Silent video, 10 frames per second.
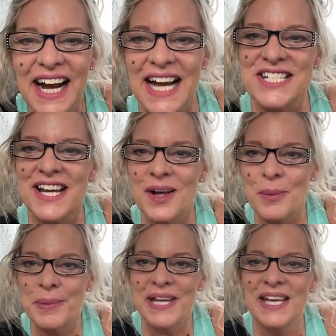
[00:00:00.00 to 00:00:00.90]

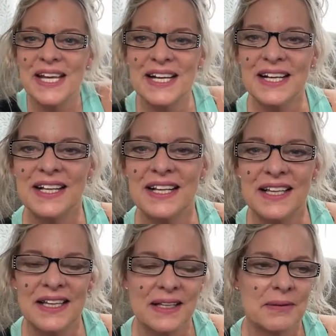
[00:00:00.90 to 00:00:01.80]
Shelby.
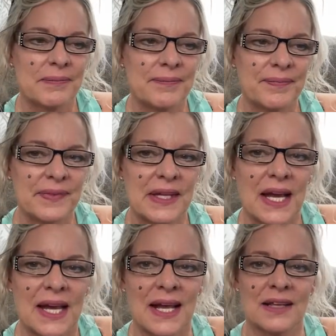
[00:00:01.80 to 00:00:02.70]

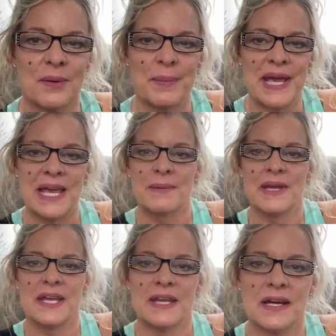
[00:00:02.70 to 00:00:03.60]
I got a little baby
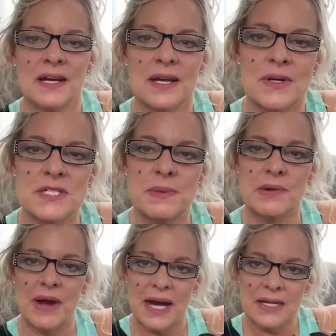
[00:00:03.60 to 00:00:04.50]
here. He wants to be
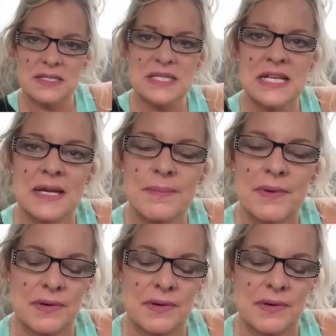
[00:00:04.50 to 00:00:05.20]
rock asleep.